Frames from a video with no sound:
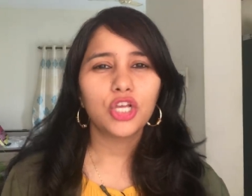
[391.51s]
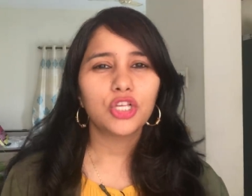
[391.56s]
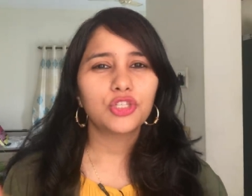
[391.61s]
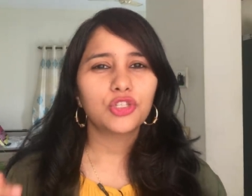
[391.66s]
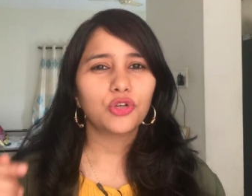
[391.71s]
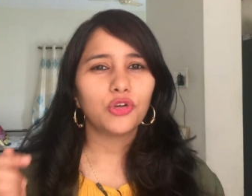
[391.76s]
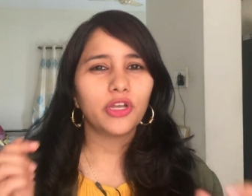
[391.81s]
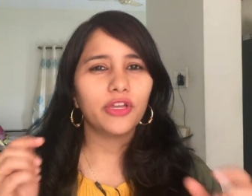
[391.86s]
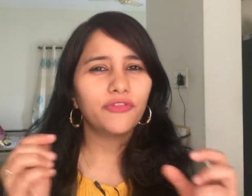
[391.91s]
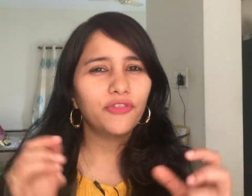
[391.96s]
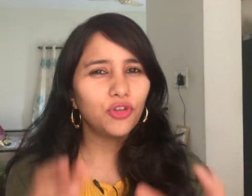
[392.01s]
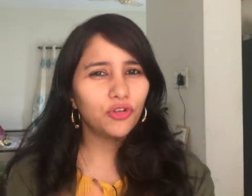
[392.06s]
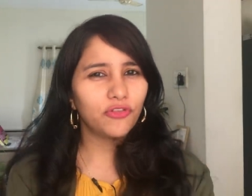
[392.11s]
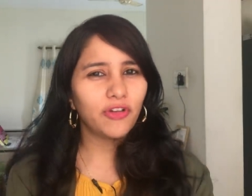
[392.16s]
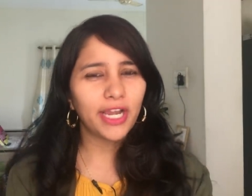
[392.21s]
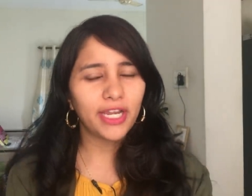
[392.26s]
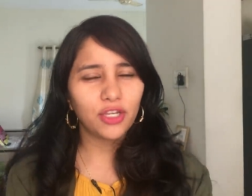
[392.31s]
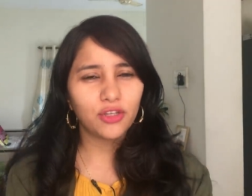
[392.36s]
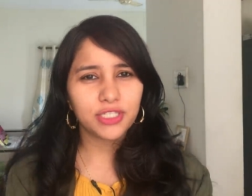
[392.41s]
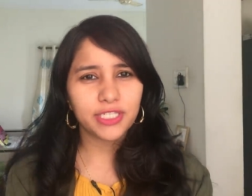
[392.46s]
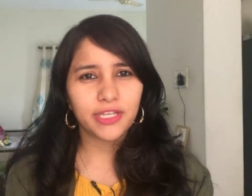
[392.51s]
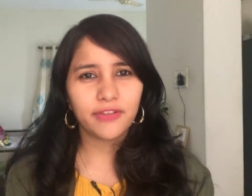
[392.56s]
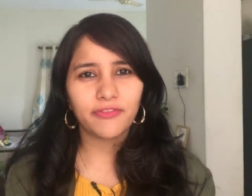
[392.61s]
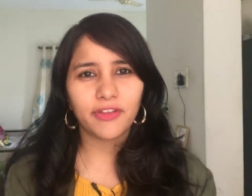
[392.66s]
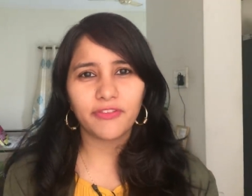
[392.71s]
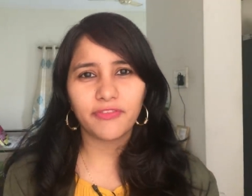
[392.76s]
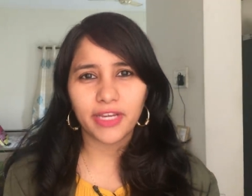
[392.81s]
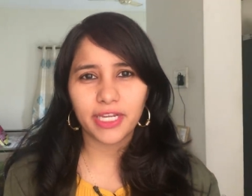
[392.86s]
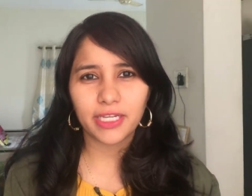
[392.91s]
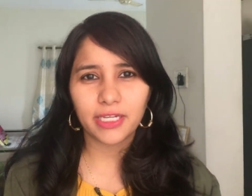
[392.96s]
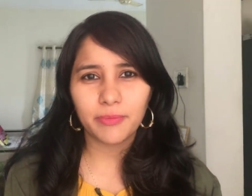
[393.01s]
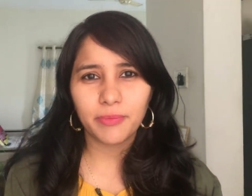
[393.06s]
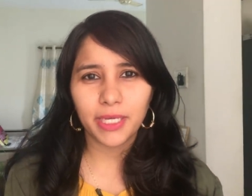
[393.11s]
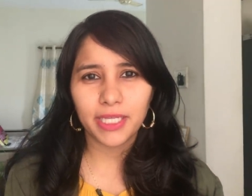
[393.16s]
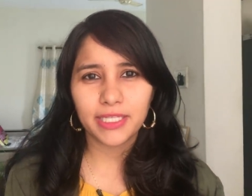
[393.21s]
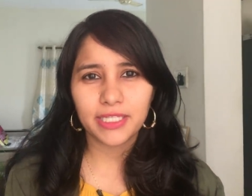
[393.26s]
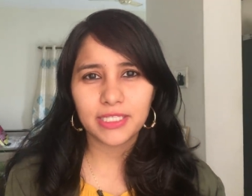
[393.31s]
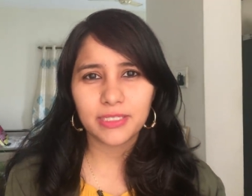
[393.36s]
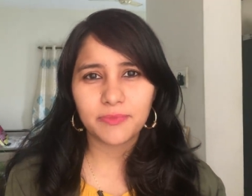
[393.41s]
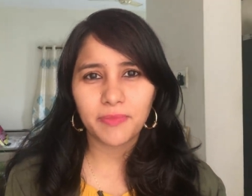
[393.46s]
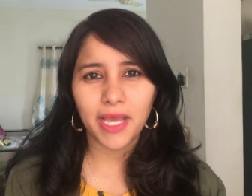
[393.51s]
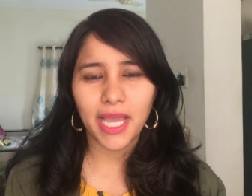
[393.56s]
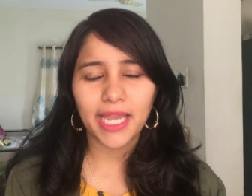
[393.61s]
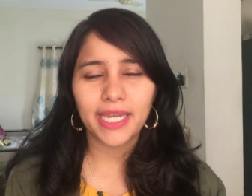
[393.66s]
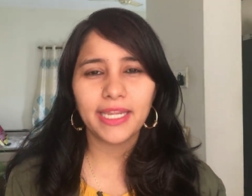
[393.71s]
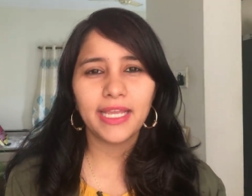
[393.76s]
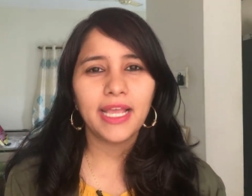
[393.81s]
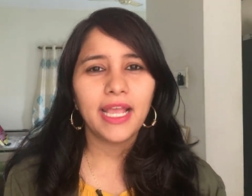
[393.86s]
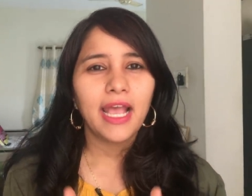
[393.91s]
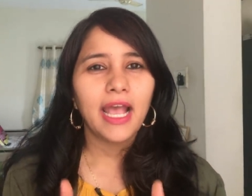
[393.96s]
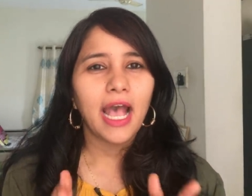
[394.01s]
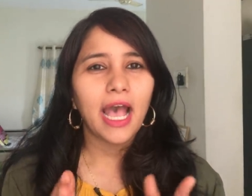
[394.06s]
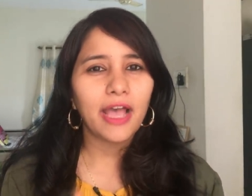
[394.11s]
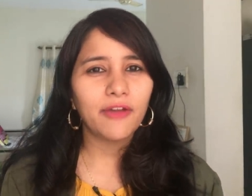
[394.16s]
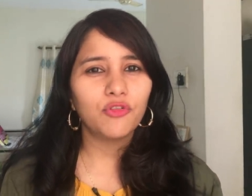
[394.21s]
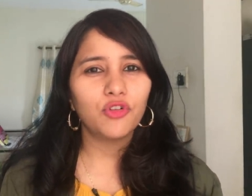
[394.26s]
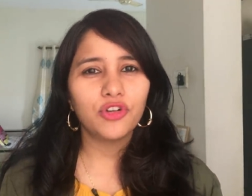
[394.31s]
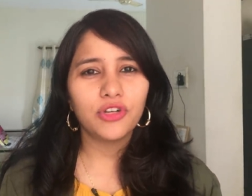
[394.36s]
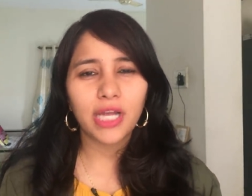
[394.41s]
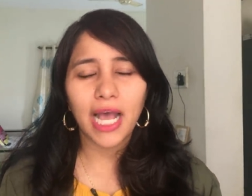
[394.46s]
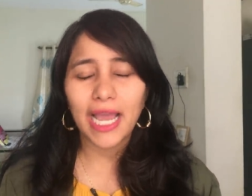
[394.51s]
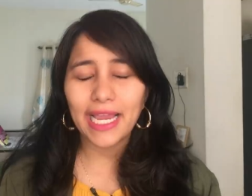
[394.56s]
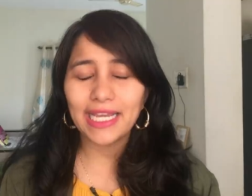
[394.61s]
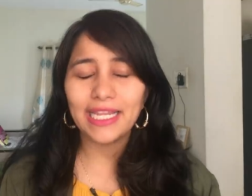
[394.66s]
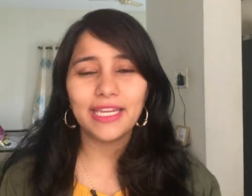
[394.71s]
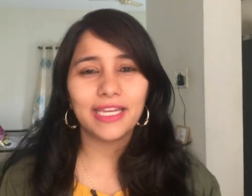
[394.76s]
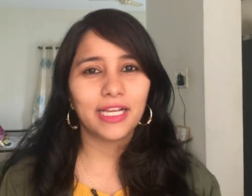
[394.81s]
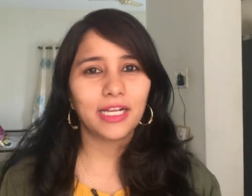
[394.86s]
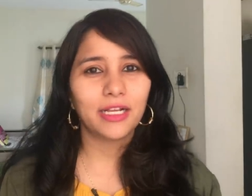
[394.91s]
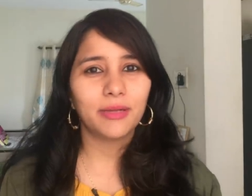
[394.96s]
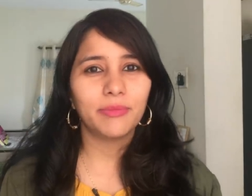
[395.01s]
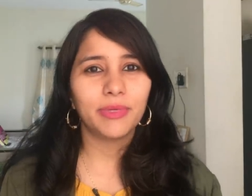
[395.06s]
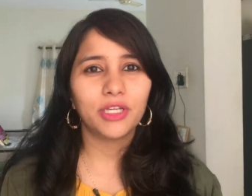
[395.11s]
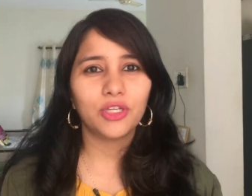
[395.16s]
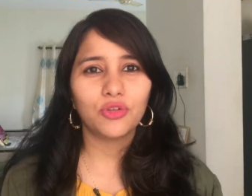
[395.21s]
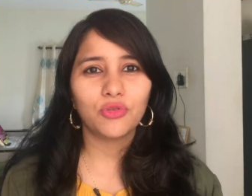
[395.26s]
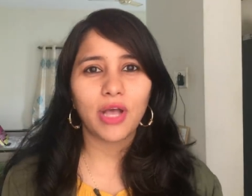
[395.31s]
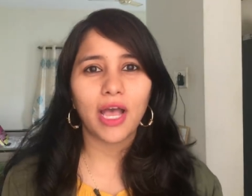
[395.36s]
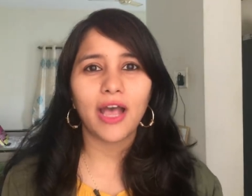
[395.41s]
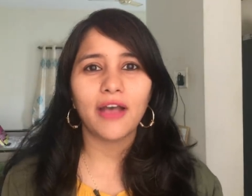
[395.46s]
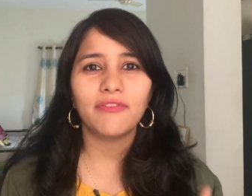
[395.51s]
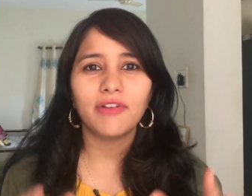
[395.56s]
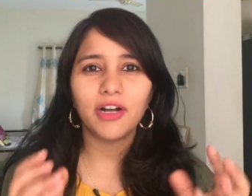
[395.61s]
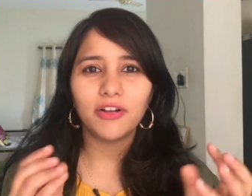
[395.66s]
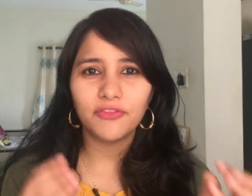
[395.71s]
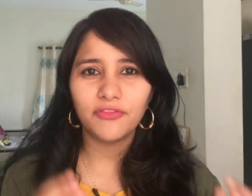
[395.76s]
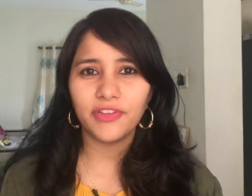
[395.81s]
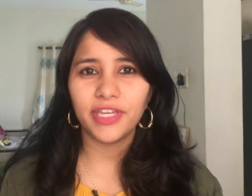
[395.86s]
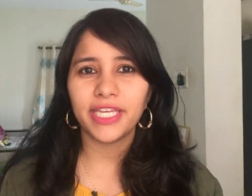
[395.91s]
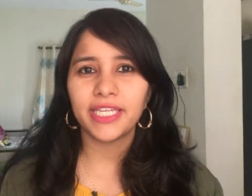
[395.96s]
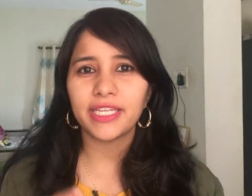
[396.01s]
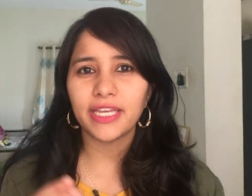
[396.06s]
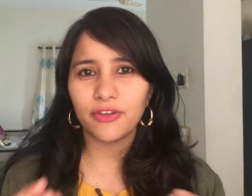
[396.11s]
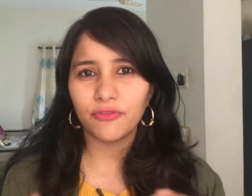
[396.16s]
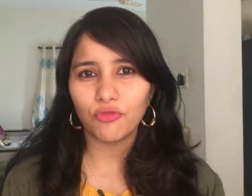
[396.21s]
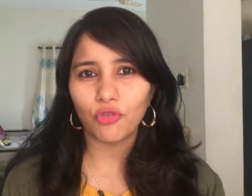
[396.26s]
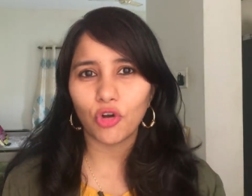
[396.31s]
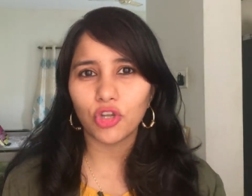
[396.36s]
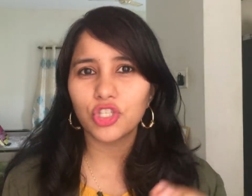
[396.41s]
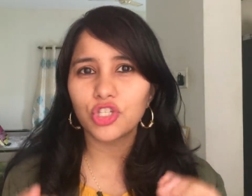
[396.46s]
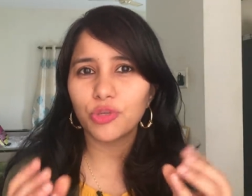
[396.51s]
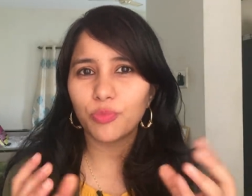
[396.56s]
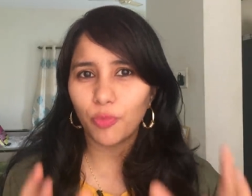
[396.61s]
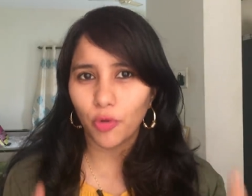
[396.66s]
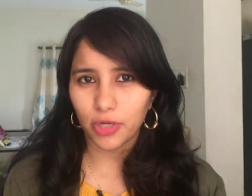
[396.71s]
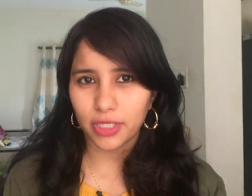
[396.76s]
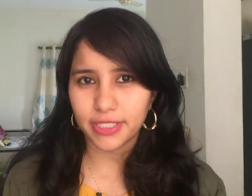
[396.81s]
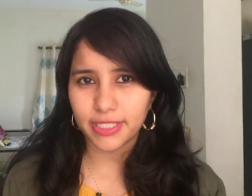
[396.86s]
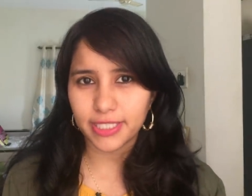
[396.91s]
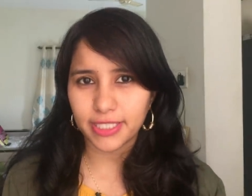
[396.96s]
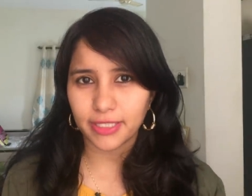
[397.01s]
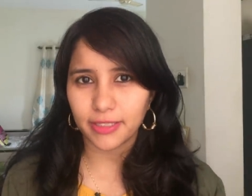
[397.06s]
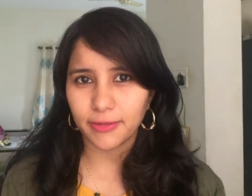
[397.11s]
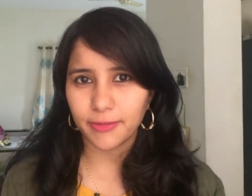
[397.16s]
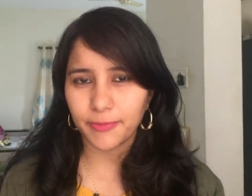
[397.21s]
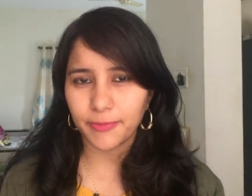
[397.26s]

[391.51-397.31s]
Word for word: So, if you find yourself affected by this ban, I would highly recommend to have a wait and watch policy.